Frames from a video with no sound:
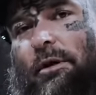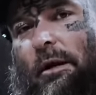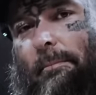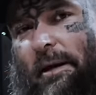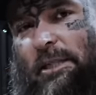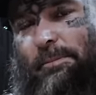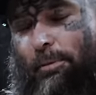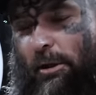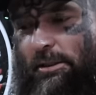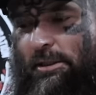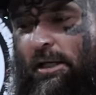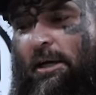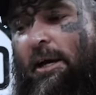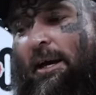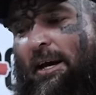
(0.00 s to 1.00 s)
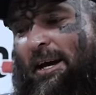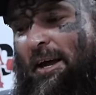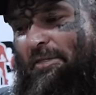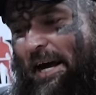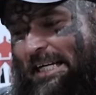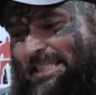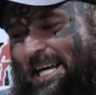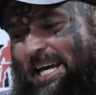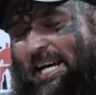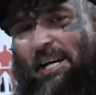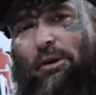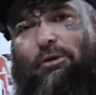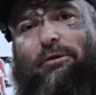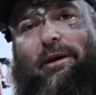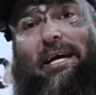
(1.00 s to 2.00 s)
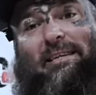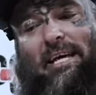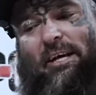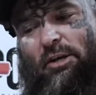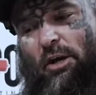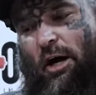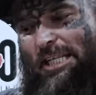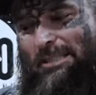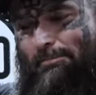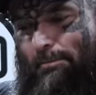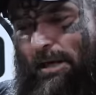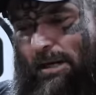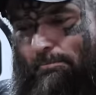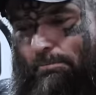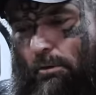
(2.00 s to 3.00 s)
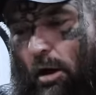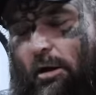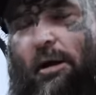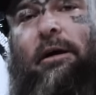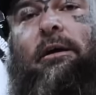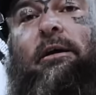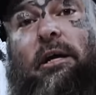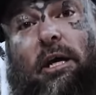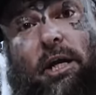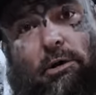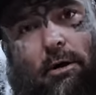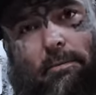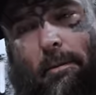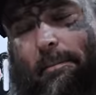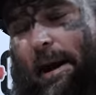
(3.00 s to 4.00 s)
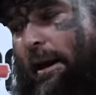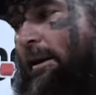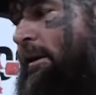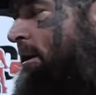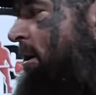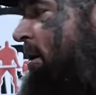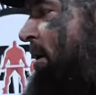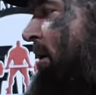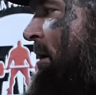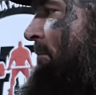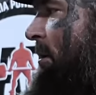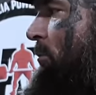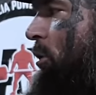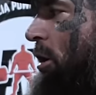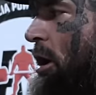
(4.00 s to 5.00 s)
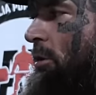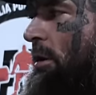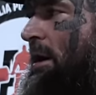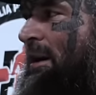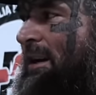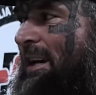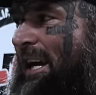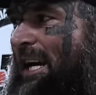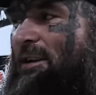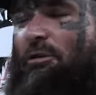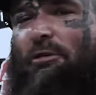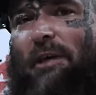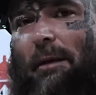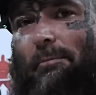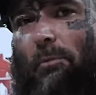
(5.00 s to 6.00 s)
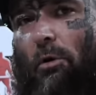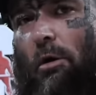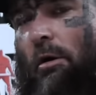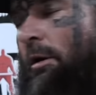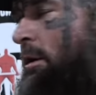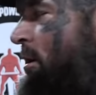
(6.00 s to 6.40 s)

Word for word: on a bench press. That's how you're gonna create that nice big block in your upper back. But we'll go into that more